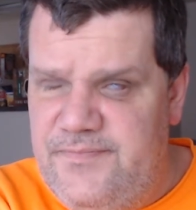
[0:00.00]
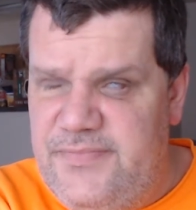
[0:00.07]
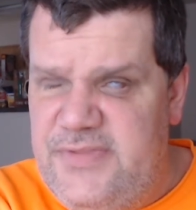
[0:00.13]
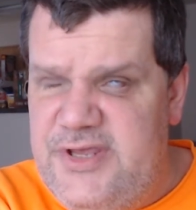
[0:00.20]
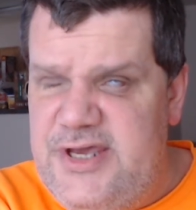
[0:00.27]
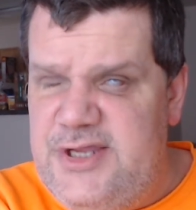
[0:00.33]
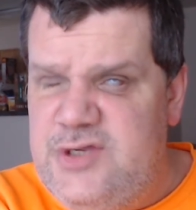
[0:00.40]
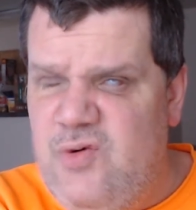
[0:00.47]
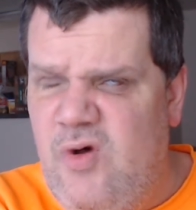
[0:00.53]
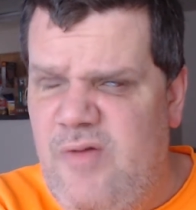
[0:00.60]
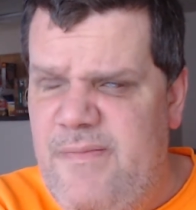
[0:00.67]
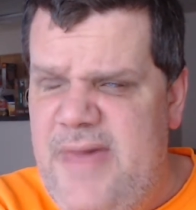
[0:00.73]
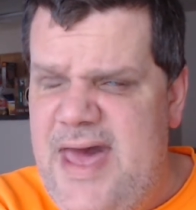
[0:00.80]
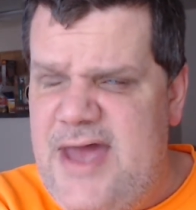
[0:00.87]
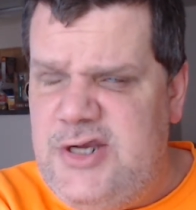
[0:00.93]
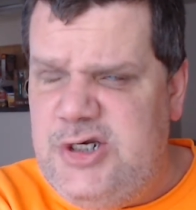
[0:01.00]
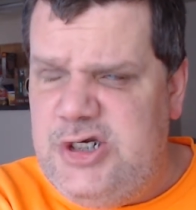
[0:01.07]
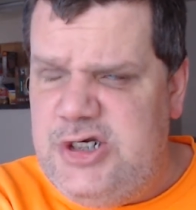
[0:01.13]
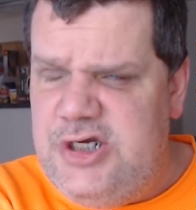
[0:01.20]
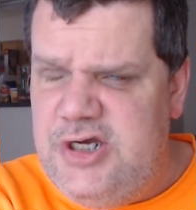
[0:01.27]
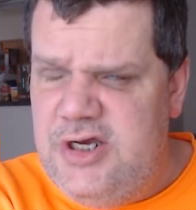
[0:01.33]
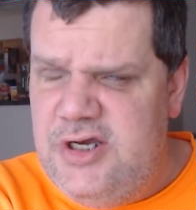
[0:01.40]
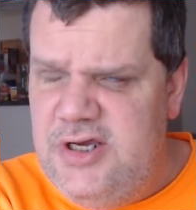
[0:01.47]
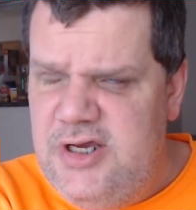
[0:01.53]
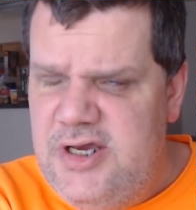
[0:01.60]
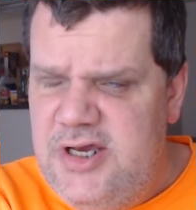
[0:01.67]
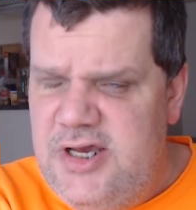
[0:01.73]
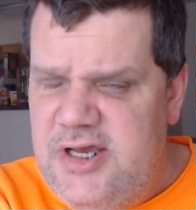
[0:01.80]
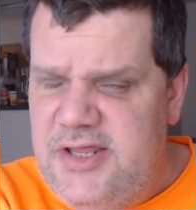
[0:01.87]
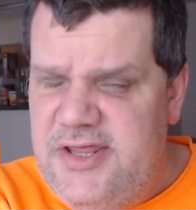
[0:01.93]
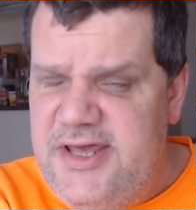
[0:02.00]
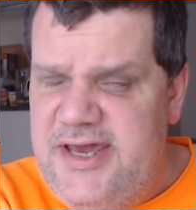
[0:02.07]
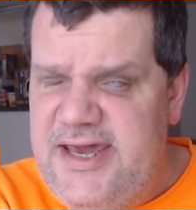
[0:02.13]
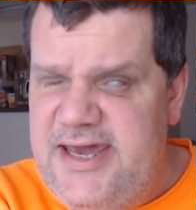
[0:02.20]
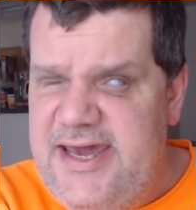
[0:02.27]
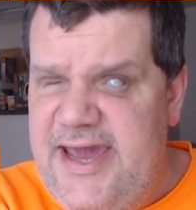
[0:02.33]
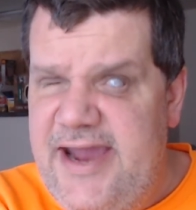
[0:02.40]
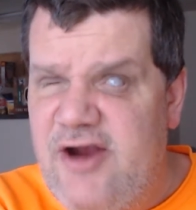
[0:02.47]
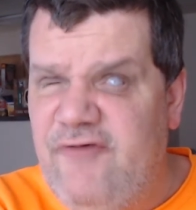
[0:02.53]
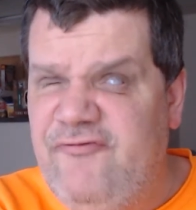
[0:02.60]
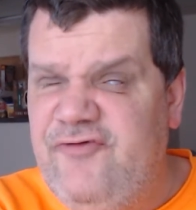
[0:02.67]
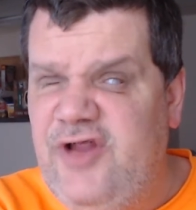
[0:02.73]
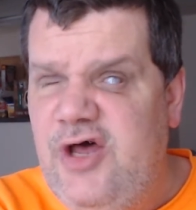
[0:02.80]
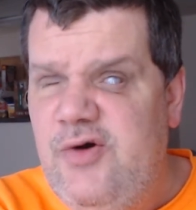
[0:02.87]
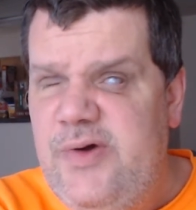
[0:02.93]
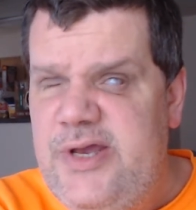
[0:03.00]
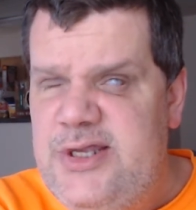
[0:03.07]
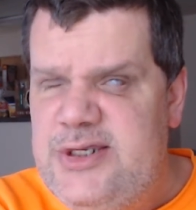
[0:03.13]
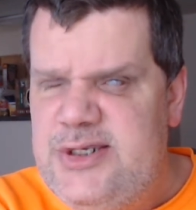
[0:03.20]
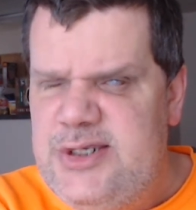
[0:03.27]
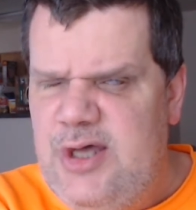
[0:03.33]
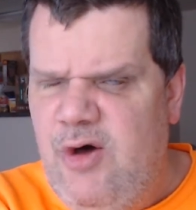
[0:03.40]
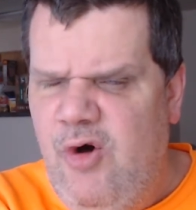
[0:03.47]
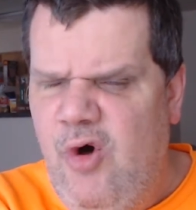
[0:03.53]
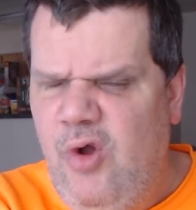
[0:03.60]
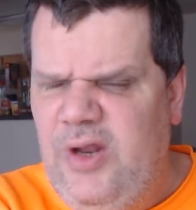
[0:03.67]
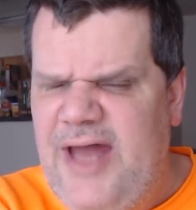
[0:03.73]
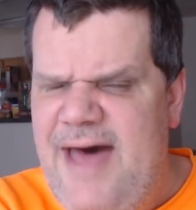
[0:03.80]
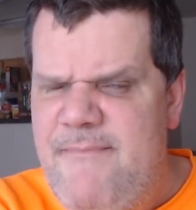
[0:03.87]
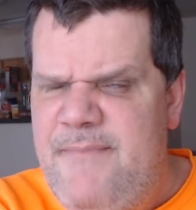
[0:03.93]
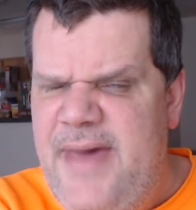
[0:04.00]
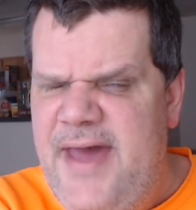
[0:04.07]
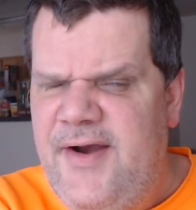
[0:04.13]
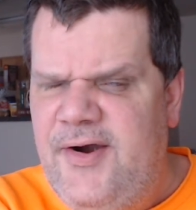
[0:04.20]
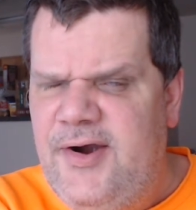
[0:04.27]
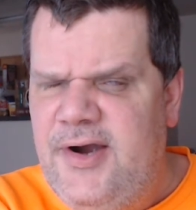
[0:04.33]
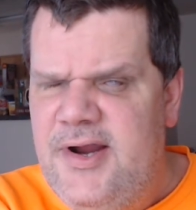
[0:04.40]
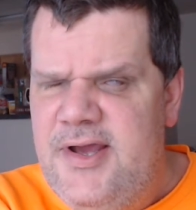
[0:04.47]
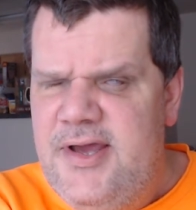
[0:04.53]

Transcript: dual mesh, the airflow is a whole lot better.